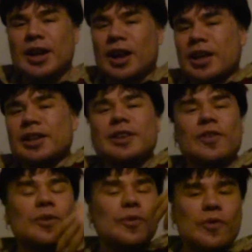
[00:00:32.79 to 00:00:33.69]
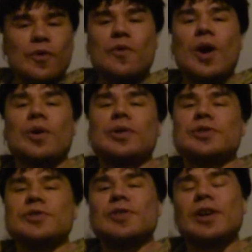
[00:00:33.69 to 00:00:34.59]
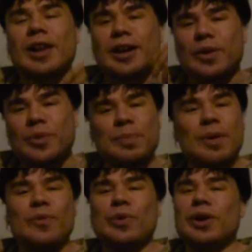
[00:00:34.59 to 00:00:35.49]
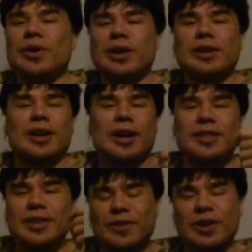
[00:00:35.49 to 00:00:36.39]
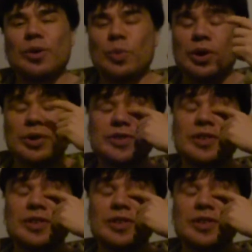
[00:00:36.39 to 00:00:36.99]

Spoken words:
Like a different virus, like a ribavirin and different kind of virus,